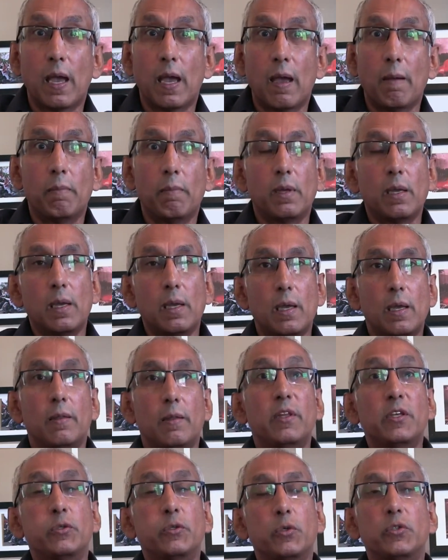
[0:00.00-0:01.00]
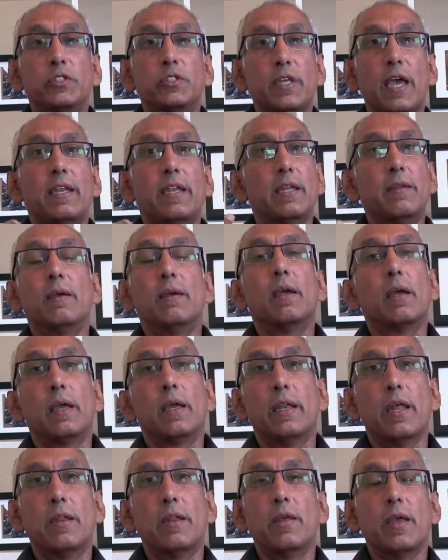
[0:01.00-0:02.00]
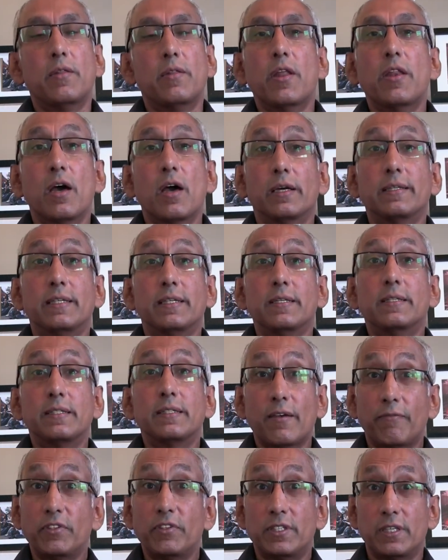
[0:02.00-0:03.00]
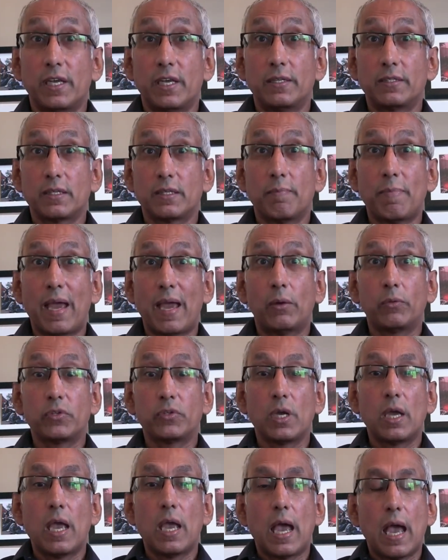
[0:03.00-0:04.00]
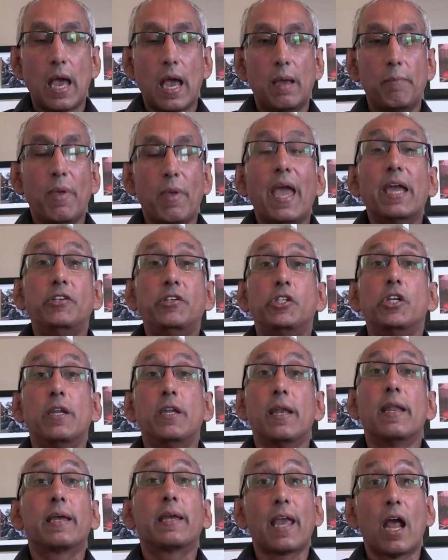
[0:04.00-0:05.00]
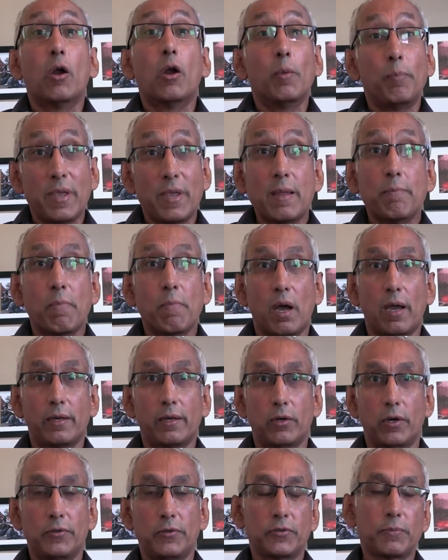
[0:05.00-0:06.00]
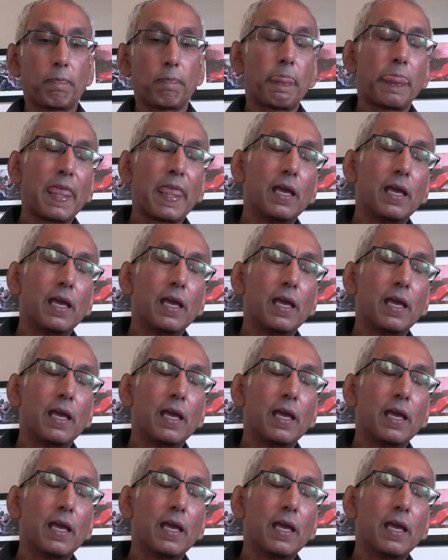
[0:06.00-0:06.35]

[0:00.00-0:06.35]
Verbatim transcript: Um, this was said in, you know, in the nineteen seventies about um, Asian and Caribbean migrants.